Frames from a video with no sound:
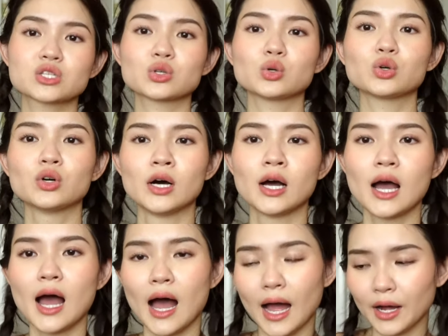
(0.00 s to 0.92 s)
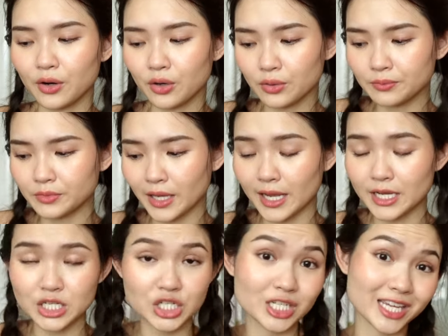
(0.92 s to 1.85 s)
So I hope
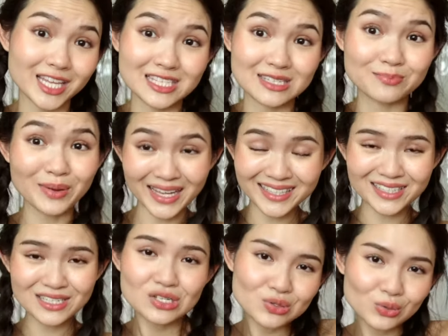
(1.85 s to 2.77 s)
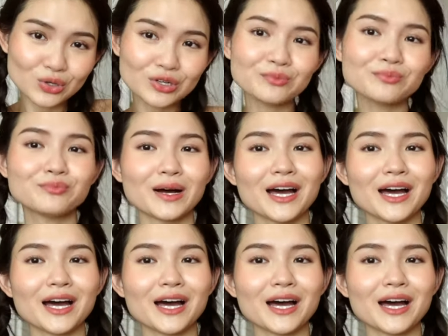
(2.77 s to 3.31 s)
that she gets better soon.